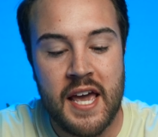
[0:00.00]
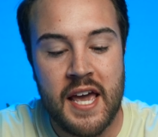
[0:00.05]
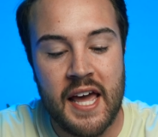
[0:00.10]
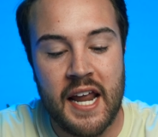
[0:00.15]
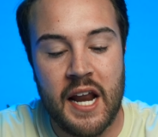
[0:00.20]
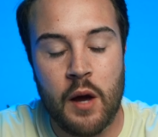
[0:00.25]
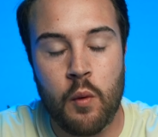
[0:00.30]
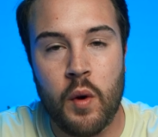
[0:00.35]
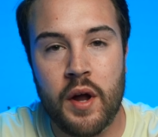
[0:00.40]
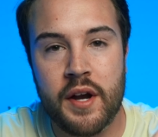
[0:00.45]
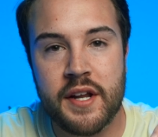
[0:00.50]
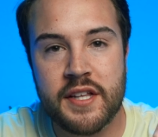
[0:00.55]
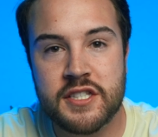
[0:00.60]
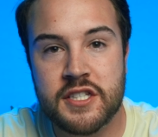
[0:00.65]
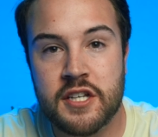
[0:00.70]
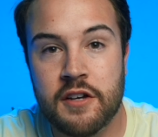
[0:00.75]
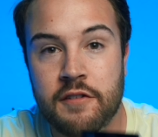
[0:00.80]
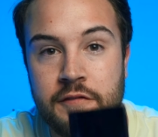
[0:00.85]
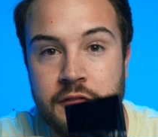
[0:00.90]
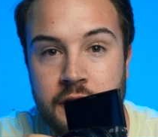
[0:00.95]
And I wanted
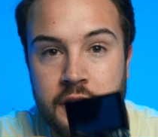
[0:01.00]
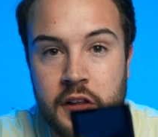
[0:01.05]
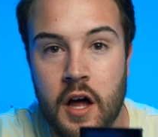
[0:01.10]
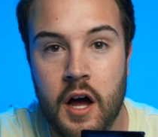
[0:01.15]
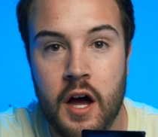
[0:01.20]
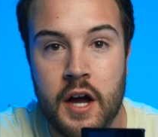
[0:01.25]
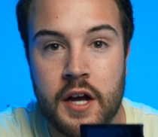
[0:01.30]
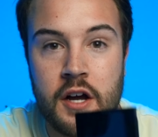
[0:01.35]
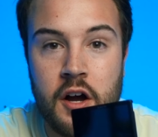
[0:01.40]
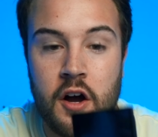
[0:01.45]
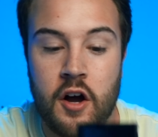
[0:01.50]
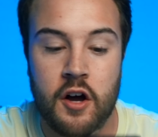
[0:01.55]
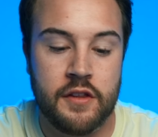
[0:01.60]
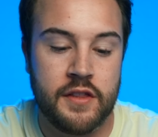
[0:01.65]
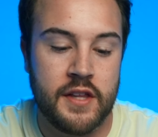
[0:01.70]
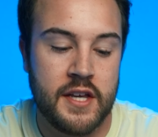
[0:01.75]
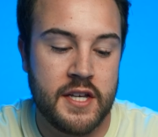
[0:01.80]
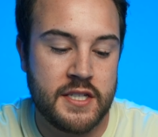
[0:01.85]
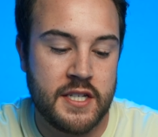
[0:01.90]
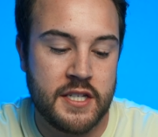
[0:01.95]
to vlog
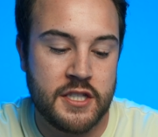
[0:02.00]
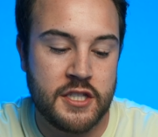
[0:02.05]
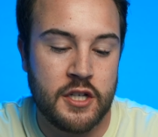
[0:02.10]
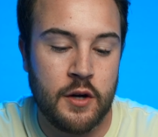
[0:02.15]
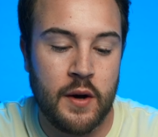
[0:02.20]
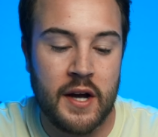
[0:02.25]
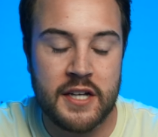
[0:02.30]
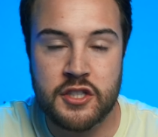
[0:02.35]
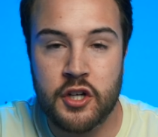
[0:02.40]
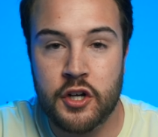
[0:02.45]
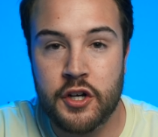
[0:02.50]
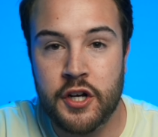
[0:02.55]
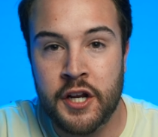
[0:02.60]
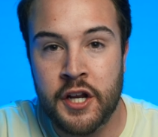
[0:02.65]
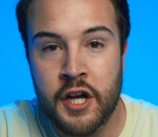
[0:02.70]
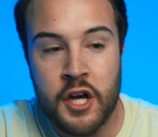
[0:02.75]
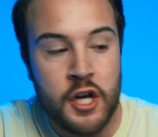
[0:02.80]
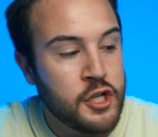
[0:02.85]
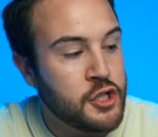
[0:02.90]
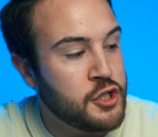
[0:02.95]
on this, and so I
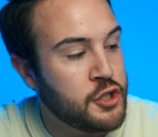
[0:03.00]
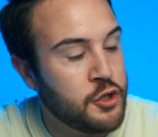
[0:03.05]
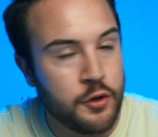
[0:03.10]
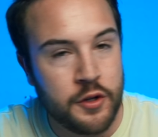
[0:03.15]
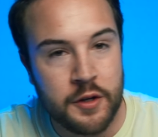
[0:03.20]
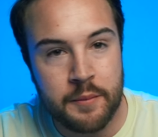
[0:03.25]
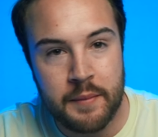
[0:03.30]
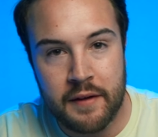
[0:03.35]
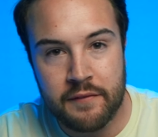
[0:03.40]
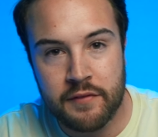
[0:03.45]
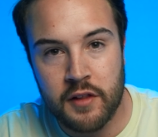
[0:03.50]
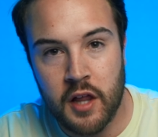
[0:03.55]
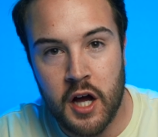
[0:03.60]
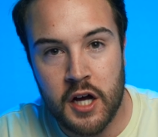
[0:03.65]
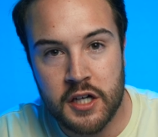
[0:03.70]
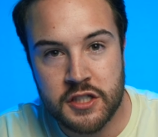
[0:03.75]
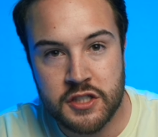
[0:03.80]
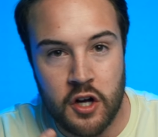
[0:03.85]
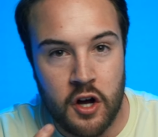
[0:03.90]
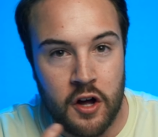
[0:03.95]
started shooting my
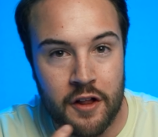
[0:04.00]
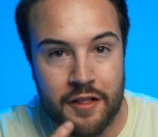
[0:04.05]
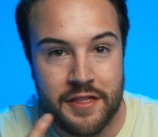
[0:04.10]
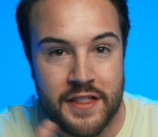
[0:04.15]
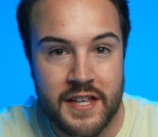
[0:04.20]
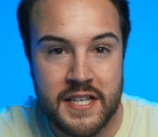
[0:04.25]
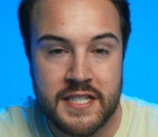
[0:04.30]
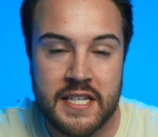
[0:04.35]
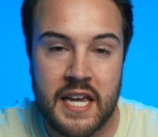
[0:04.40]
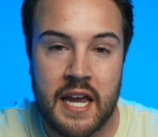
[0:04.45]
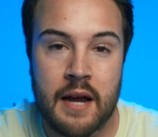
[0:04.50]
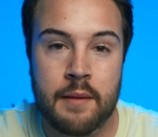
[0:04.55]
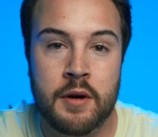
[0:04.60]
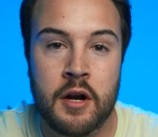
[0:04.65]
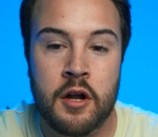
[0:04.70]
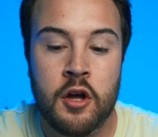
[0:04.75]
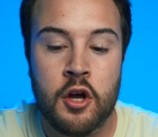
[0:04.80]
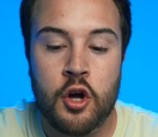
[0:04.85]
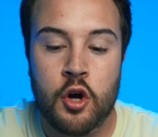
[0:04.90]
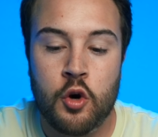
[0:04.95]
vlogs on this
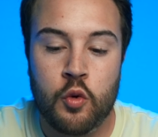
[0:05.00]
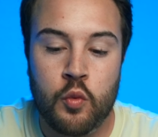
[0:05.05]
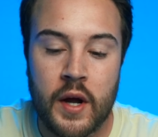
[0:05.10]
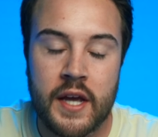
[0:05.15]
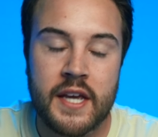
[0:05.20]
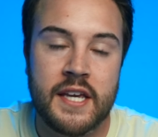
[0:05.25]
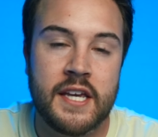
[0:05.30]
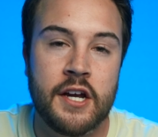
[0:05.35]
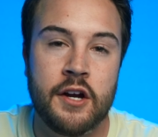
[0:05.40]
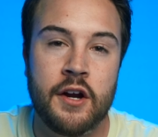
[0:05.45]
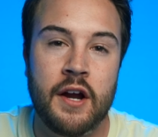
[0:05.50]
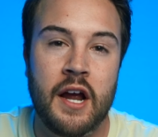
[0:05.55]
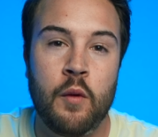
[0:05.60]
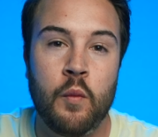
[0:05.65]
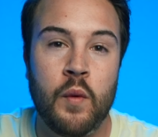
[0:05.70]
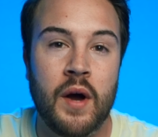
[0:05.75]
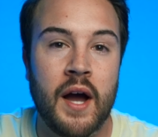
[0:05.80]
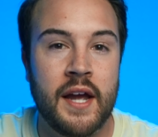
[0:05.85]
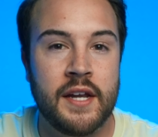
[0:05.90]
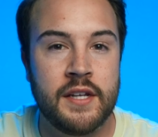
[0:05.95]
camera, right here.
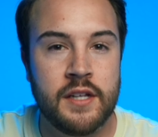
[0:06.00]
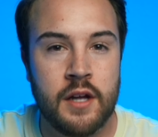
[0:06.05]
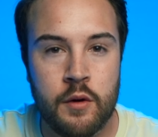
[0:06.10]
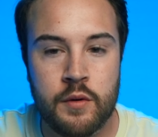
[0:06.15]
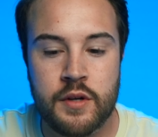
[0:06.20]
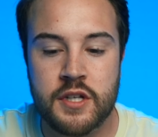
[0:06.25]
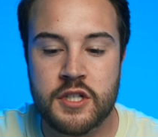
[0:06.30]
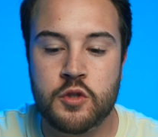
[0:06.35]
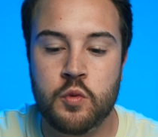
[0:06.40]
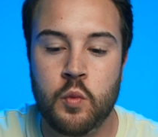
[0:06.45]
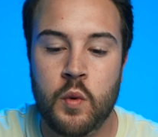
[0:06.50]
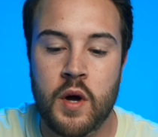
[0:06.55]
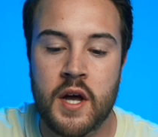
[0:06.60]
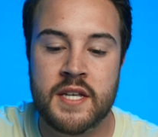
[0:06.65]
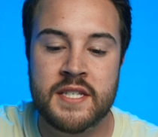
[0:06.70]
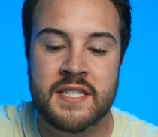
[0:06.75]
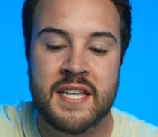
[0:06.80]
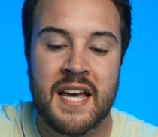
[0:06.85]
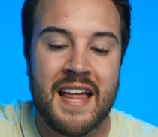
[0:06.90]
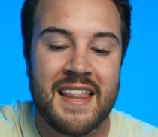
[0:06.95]
And what I noticed
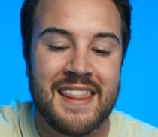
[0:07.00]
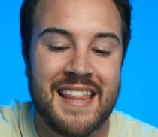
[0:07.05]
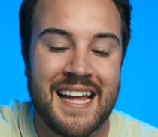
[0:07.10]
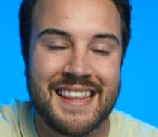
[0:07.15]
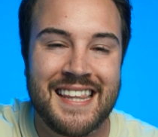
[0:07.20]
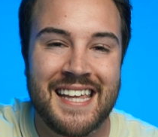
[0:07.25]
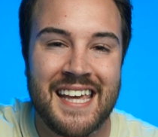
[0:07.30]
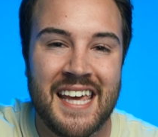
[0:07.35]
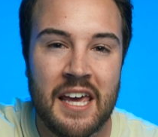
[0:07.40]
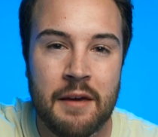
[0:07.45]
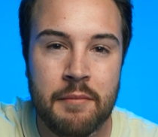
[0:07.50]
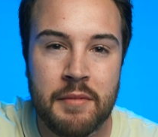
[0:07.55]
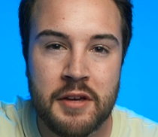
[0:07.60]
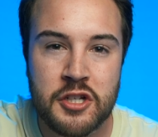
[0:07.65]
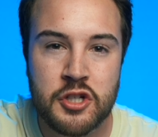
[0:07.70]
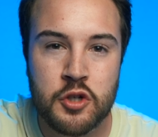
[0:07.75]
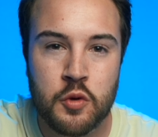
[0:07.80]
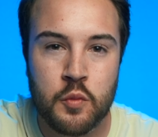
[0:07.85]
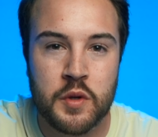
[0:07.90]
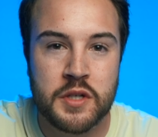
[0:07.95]
was that the
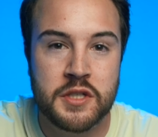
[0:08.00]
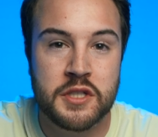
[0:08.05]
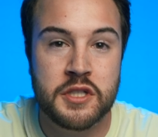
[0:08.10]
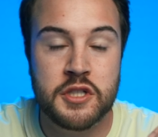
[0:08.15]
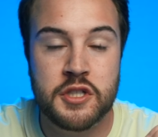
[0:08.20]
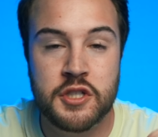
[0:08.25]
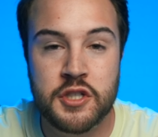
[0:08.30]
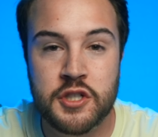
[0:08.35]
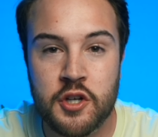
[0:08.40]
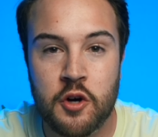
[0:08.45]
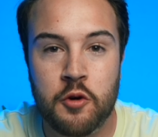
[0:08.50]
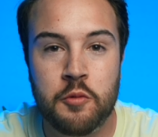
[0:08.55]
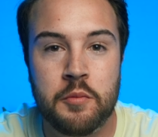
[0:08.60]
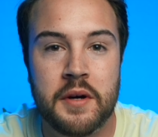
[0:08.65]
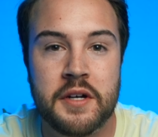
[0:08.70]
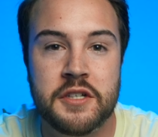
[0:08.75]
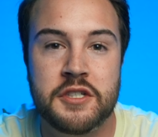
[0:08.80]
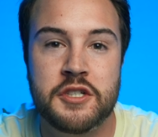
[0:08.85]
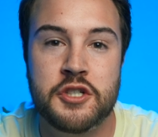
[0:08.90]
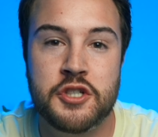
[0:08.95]
image was so
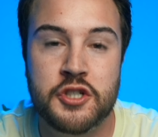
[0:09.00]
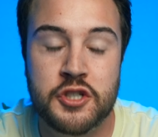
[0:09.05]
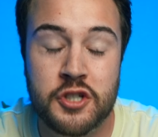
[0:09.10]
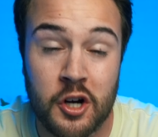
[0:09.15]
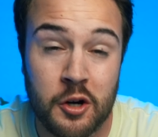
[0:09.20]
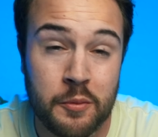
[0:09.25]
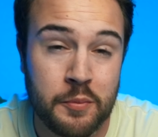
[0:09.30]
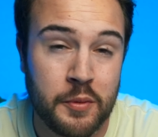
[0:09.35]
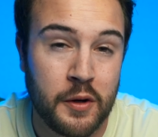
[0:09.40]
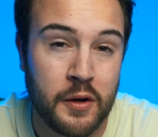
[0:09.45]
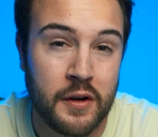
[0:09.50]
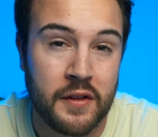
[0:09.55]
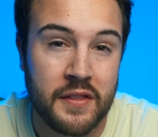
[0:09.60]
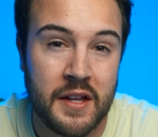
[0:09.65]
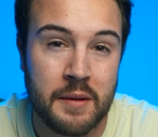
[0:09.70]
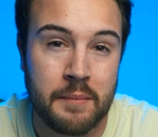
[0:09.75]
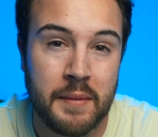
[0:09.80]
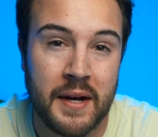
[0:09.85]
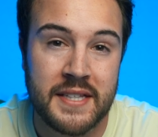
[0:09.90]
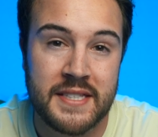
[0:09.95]
much sharper
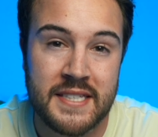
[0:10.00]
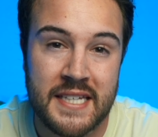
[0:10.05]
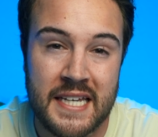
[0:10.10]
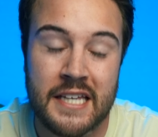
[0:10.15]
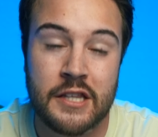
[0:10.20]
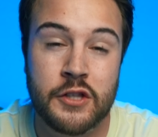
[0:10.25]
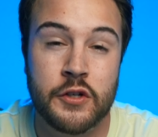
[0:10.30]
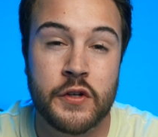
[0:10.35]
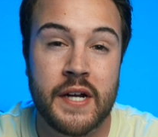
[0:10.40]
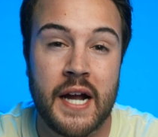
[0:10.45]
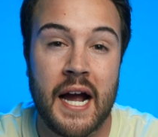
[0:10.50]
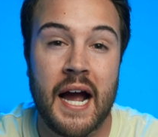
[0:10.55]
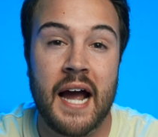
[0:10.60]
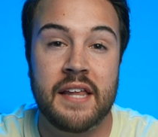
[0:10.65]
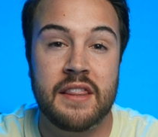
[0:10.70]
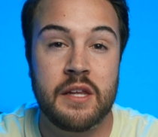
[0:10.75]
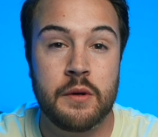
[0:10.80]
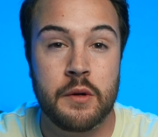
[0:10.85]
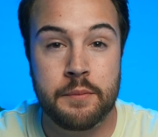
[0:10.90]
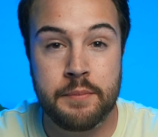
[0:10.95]
than my
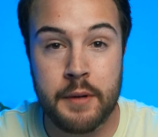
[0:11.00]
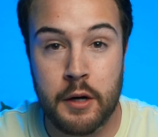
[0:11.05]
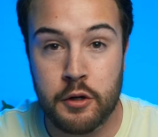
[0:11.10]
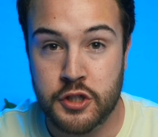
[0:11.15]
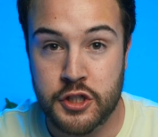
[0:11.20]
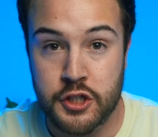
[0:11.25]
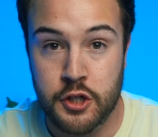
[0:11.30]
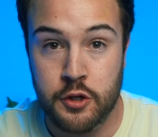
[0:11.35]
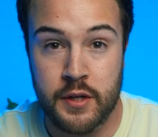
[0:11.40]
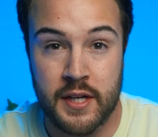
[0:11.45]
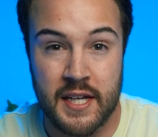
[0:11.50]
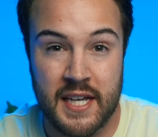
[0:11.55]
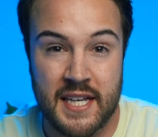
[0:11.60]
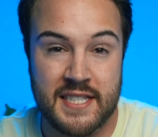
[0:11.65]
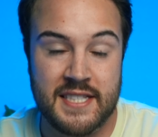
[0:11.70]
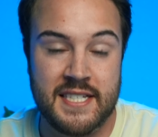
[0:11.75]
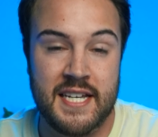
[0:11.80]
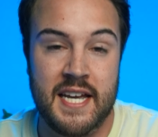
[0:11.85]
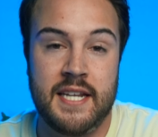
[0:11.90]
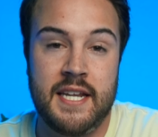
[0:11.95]
T3i. They were both shooting in
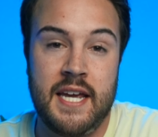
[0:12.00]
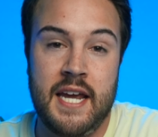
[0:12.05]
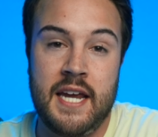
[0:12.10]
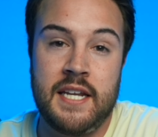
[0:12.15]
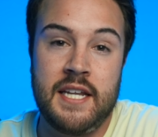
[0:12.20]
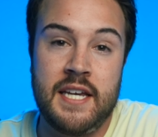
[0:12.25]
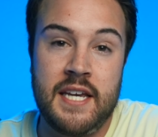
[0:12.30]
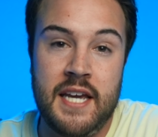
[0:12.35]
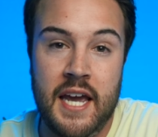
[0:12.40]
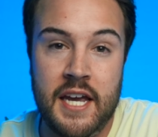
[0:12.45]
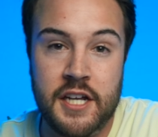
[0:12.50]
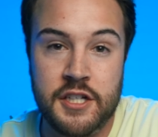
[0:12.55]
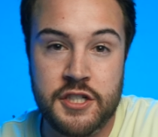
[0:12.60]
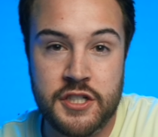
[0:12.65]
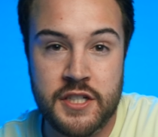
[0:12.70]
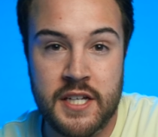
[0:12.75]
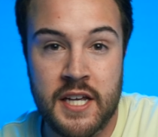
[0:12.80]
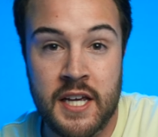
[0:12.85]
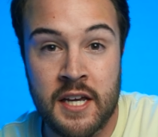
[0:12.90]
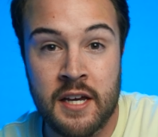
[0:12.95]
1080
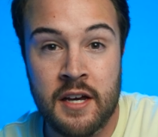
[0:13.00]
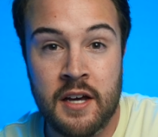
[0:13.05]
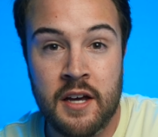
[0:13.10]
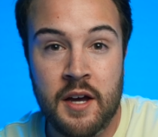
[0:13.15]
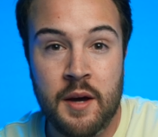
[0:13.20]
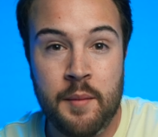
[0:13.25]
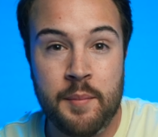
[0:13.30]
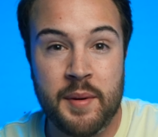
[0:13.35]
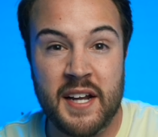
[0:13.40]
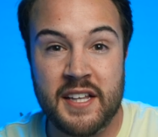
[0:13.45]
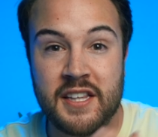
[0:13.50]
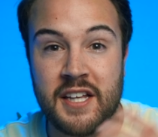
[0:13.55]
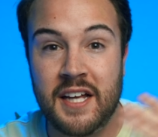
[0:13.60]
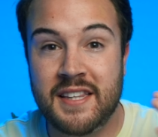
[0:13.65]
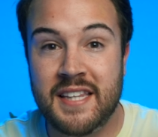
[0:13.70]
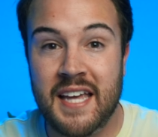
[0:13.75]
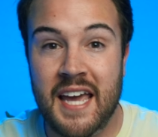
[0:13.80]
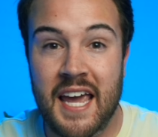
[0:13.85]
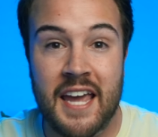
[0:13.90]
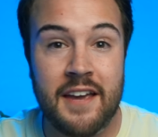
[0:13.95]
HD, but I
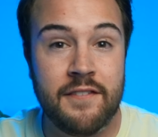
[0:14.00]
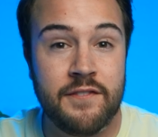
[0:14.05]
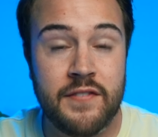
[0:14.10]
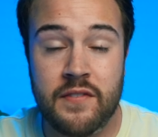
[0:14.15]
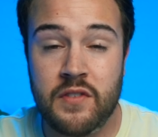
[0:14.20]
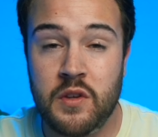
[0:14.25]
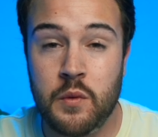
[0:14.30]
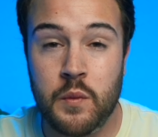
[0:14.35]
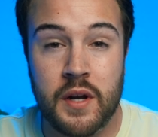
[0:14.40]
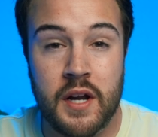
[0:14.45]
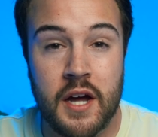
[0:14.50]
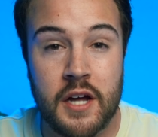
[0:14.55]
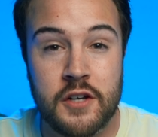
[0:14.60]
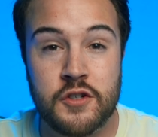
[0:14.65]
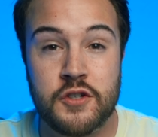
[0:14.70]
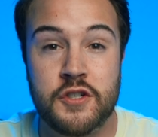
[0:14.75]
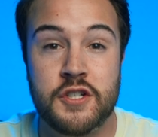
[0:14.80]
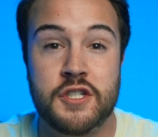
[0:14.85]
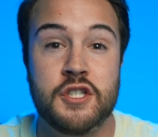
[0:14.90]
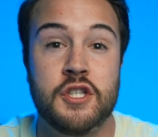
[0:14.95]
thought the
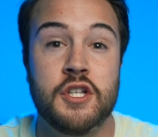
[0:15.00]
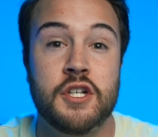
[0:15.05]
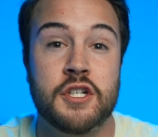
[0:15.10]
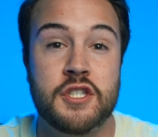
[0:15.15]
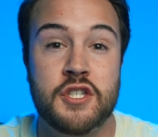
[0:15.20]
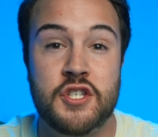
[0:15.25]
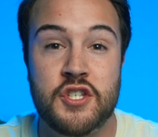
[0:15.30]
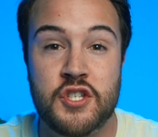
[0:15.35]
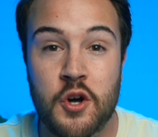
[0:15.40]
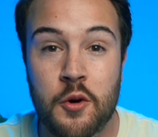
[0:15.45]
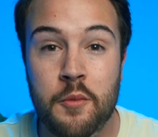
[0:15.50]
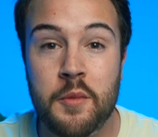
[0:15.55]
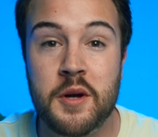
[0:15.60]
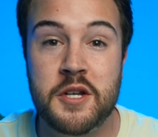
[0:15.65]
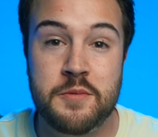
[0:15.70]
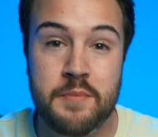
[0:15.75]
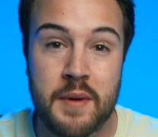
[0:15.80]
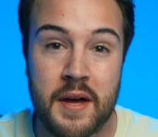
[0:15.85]
A5100 just looked so much